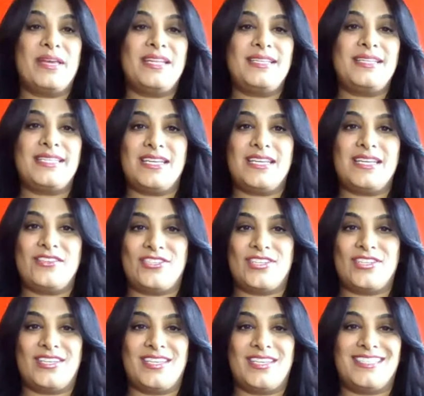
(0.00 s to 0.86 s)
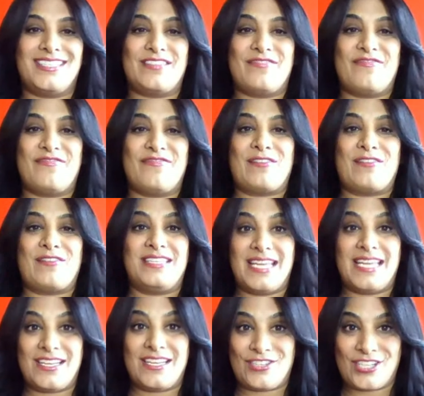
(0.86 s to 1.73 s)
Meditation is the
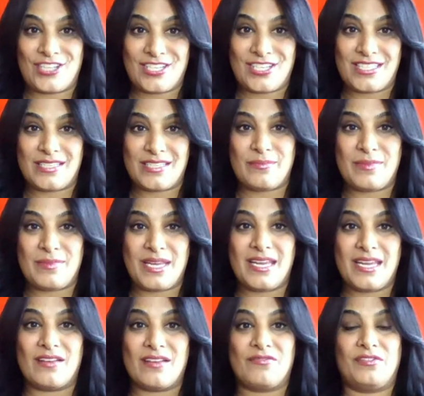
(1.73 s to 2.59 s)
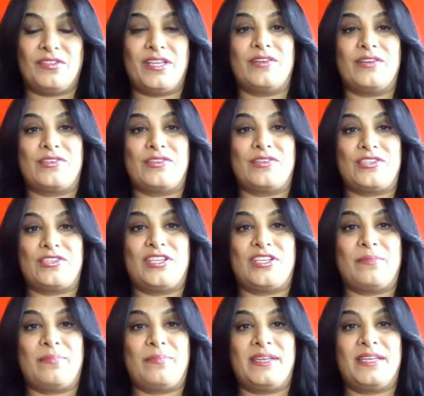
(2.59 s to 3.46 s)
foundation to me of
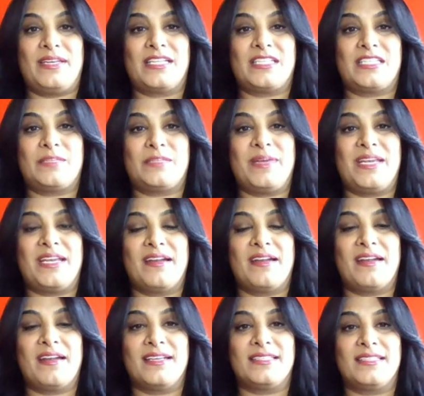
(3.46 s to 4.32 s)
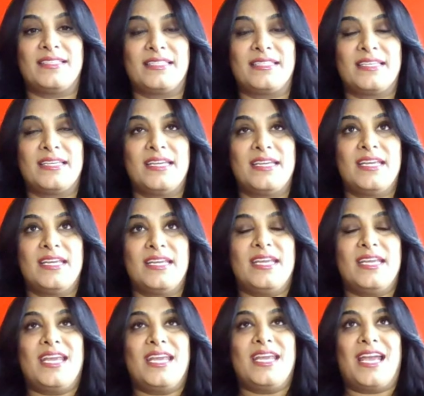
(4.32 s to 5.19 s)
leadership, and that's because,
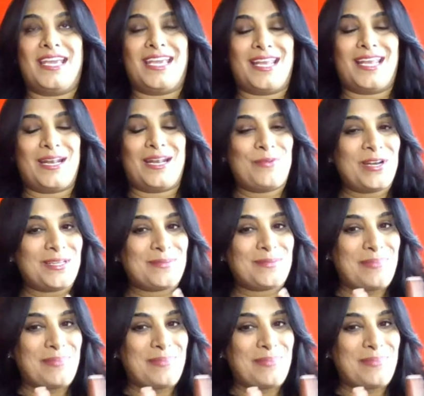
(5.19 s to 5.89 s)
and I want to